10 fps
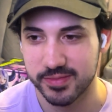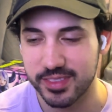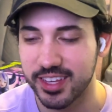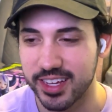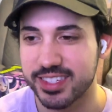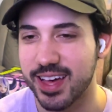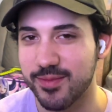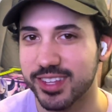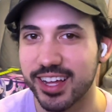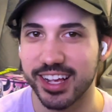That's
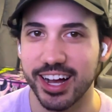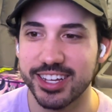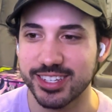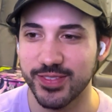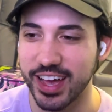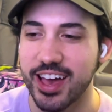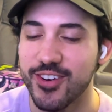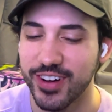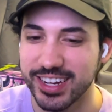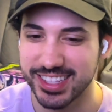them telling us to make a
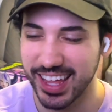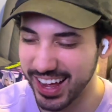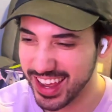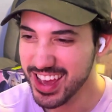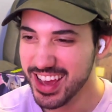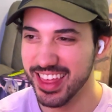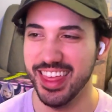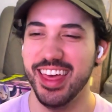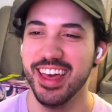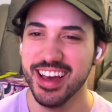wish that
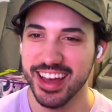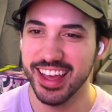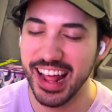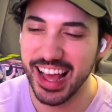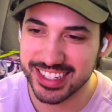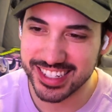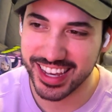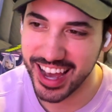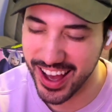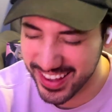it actually
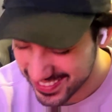happened.